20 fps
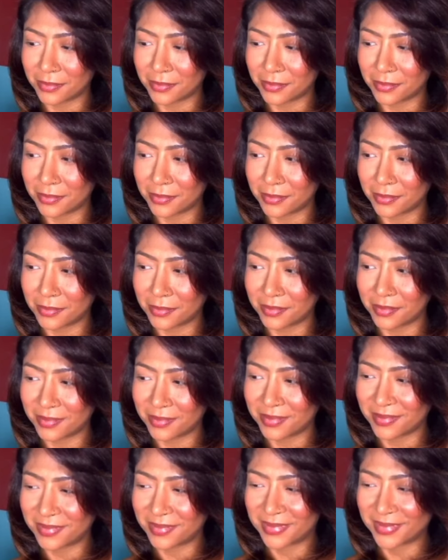
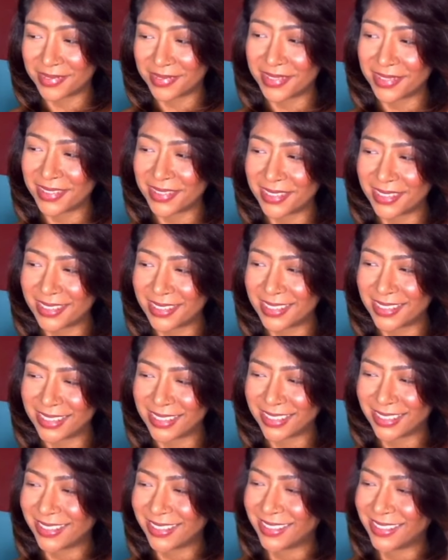
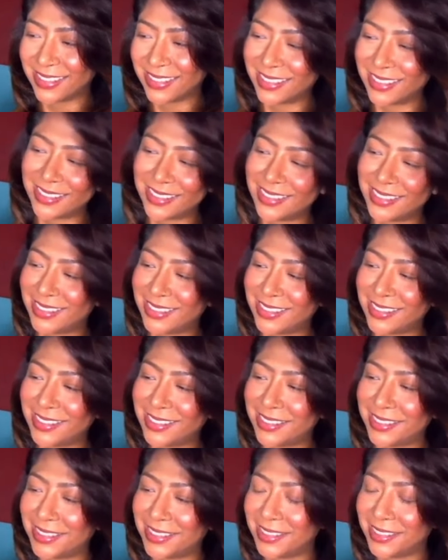
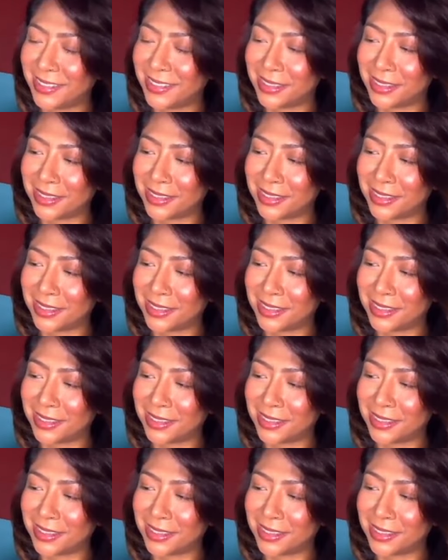The person shown says nothing.